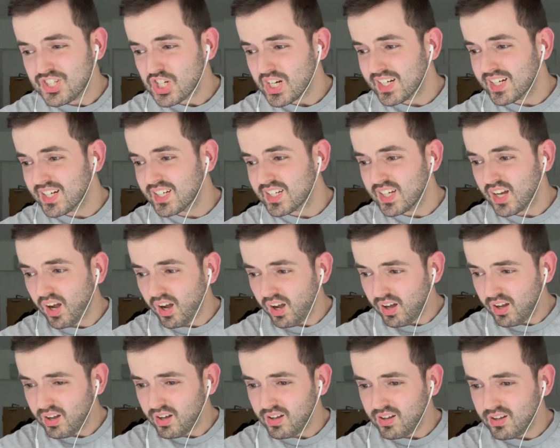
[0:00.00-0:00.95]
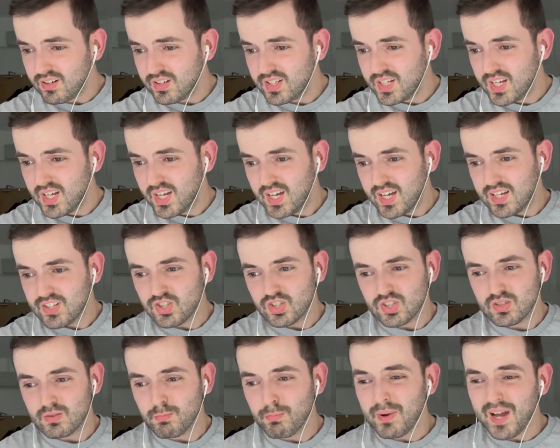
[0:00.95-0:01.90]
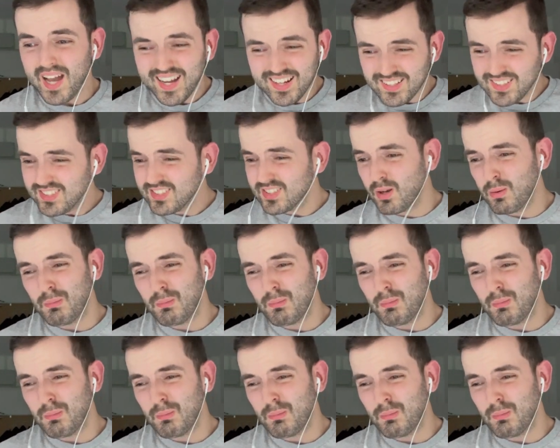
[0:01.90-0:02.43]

Chaka Khan, just bangers